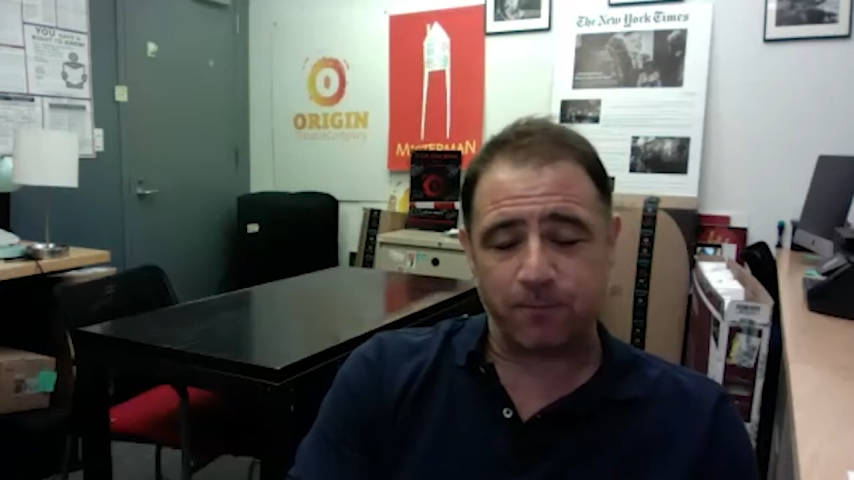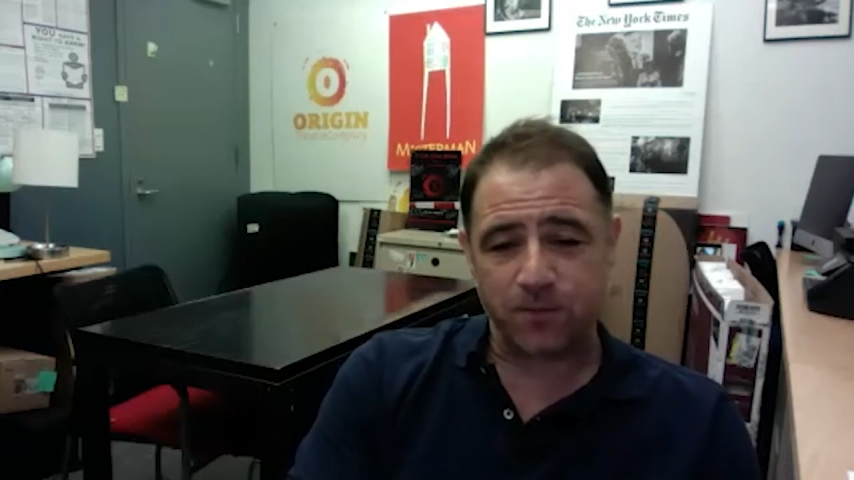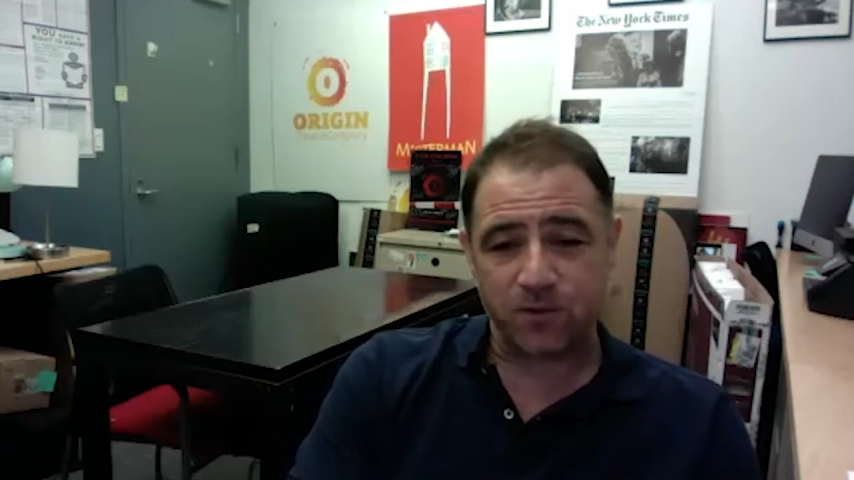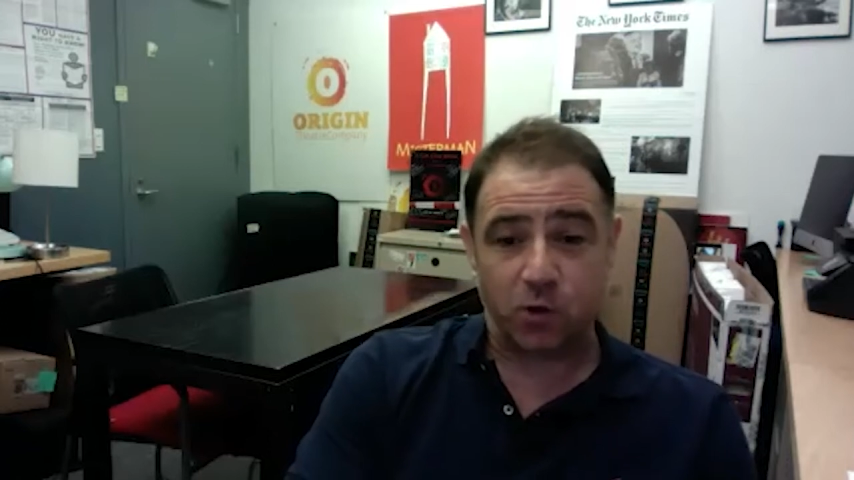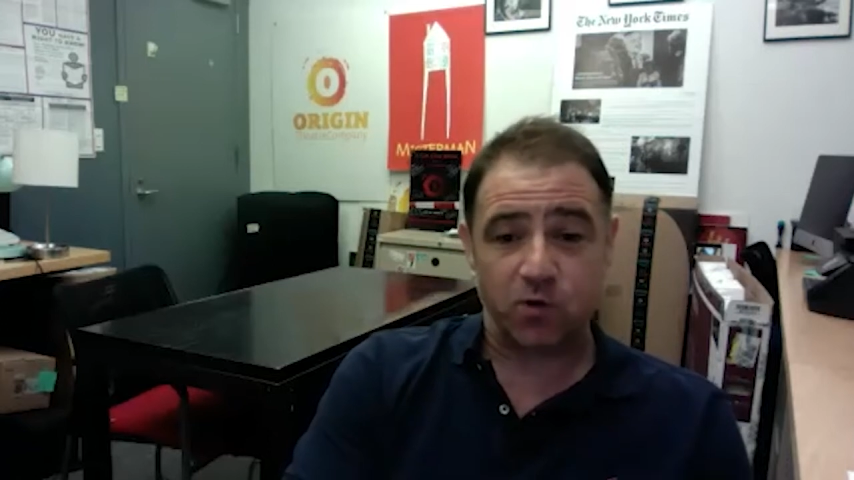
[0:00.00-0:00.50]

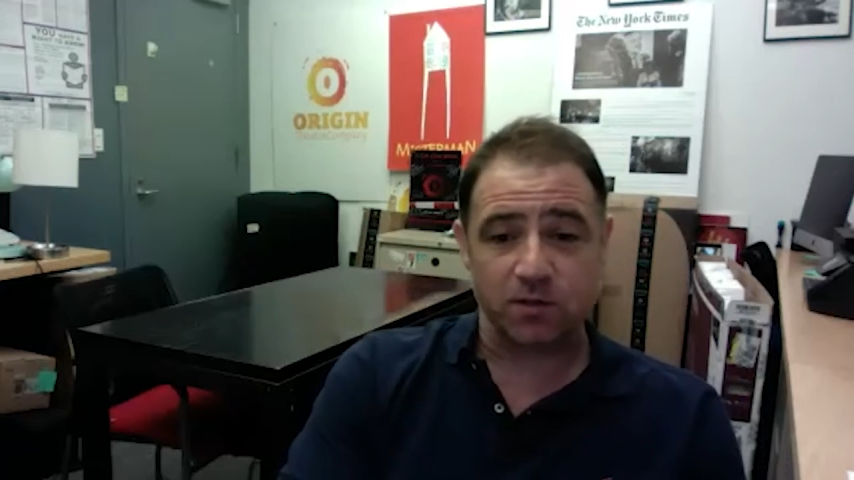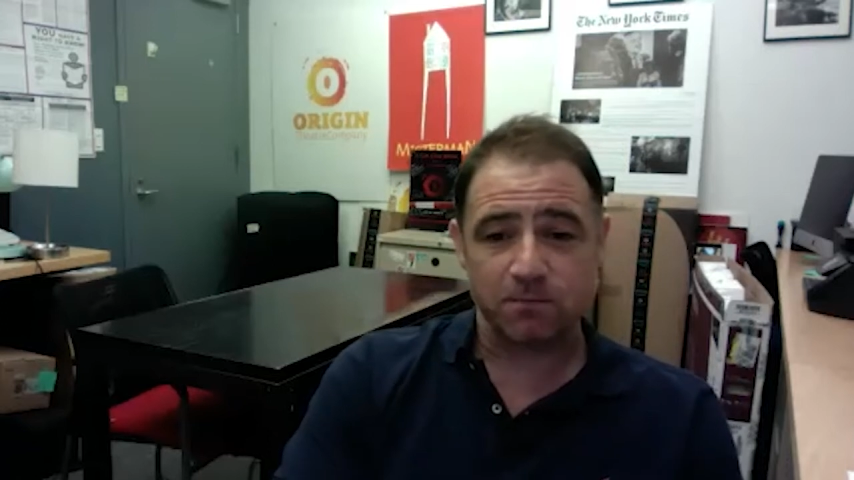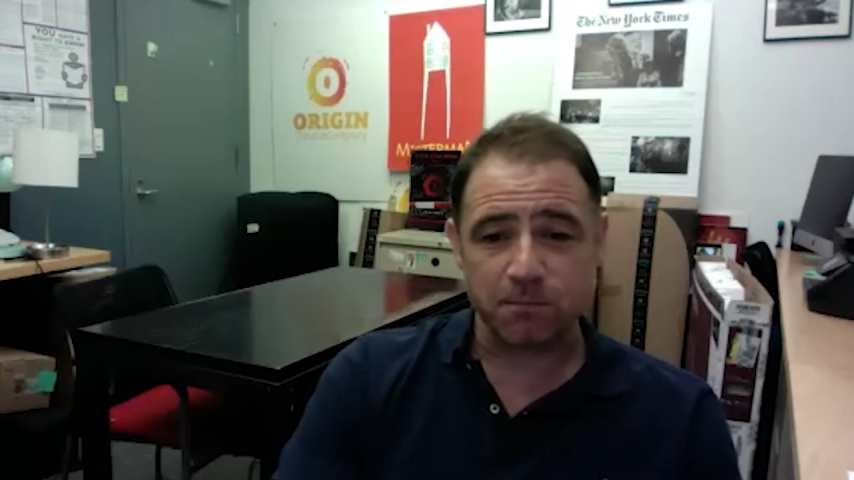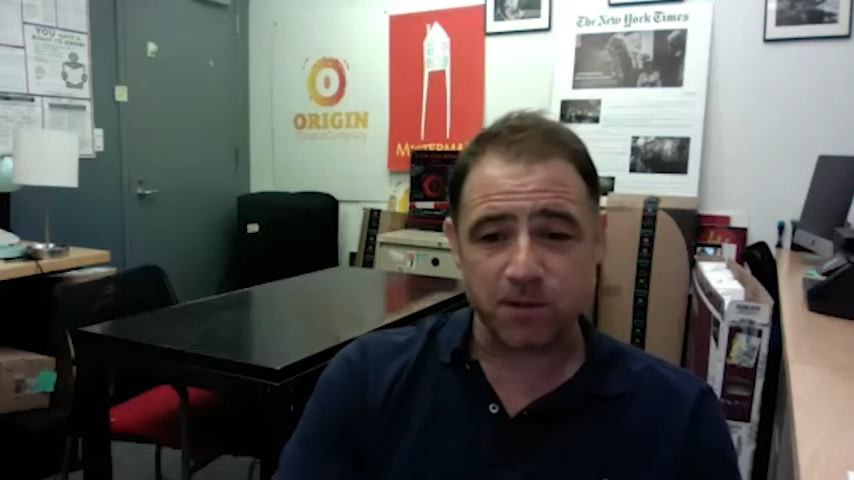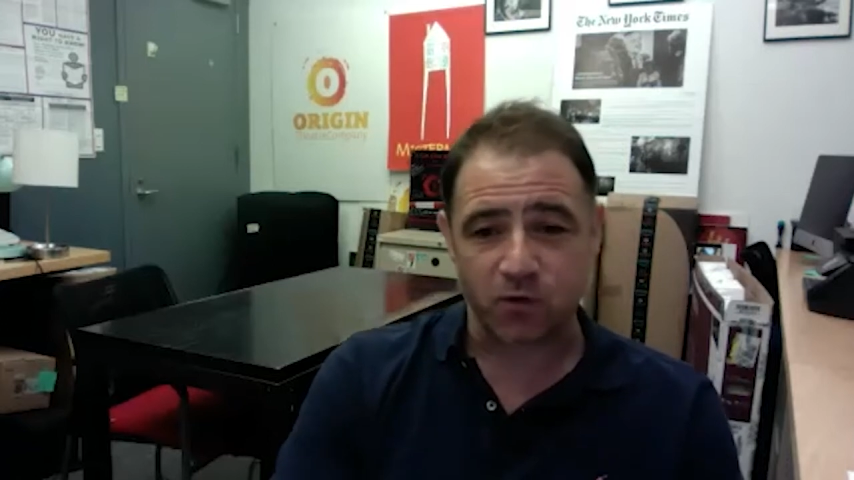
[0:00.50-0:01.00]

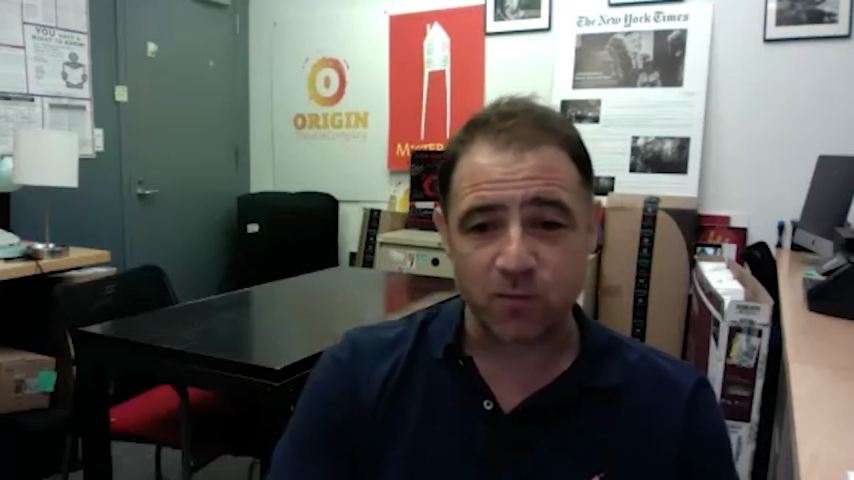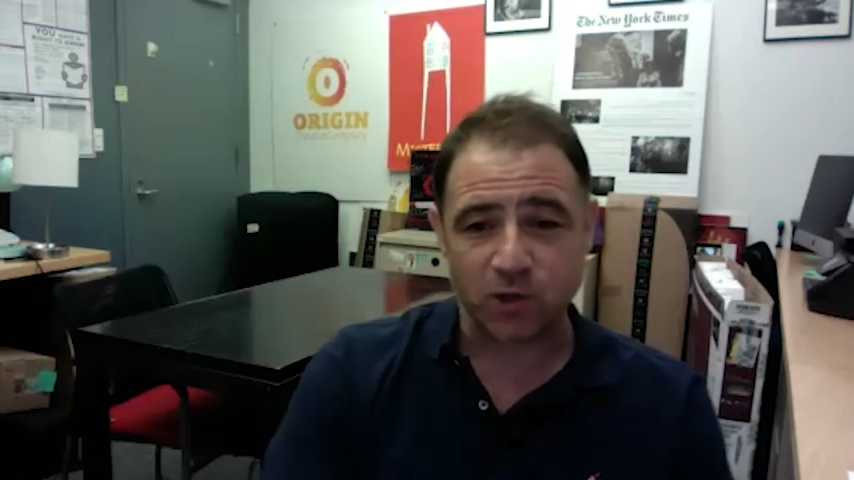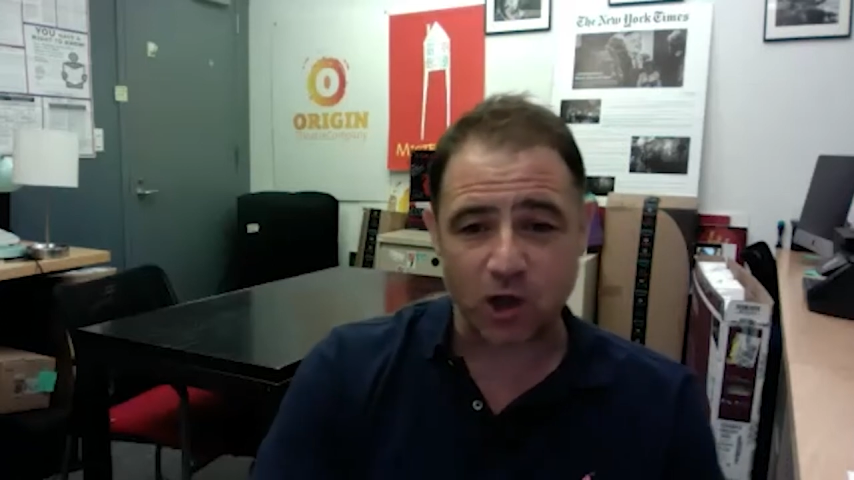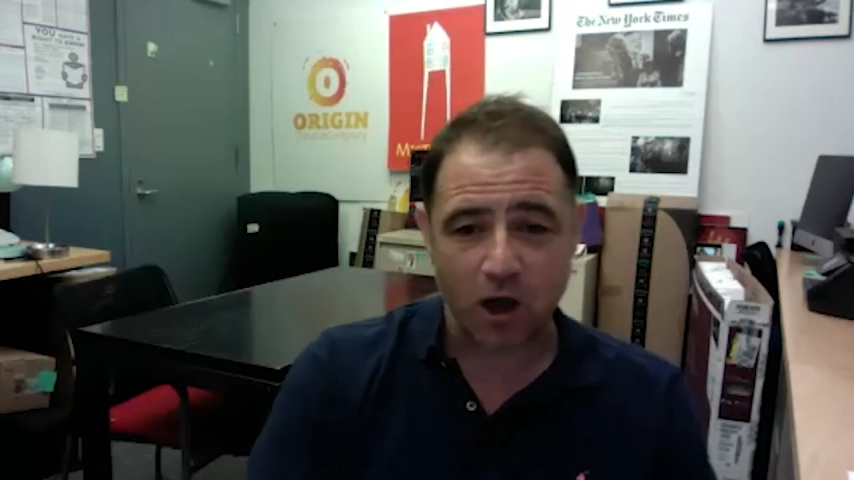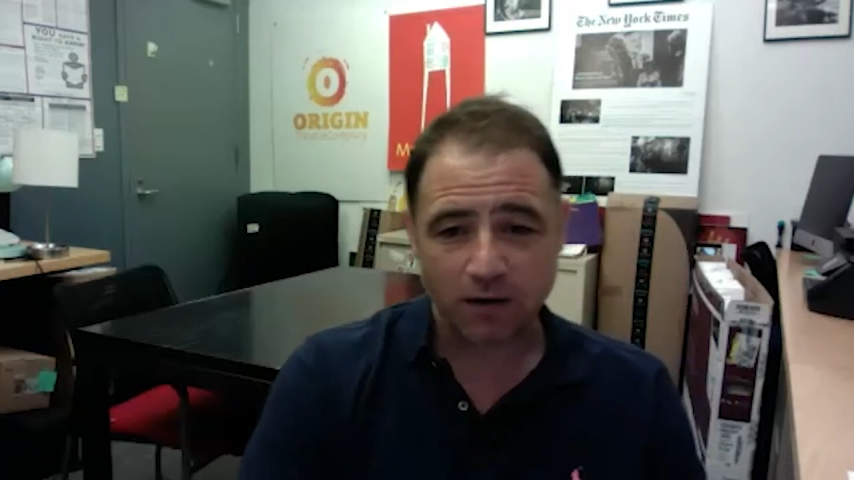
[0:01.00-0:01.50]
Susan, Miss
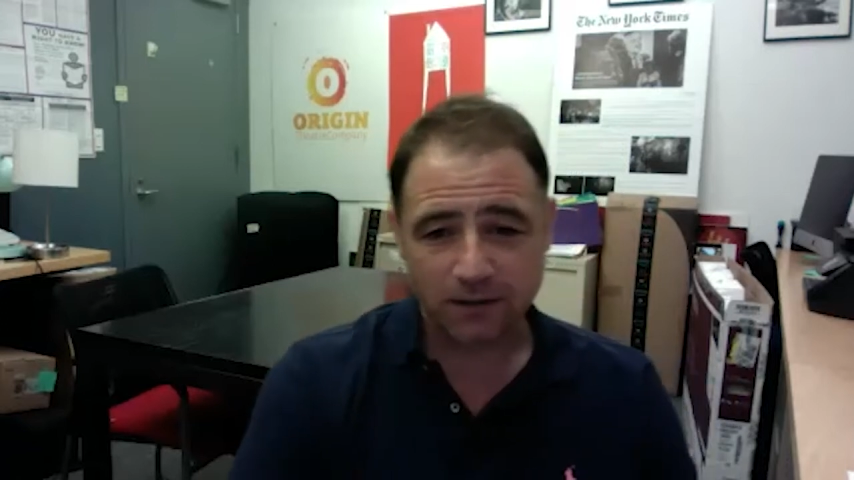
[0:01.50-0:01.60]
Grimshaw,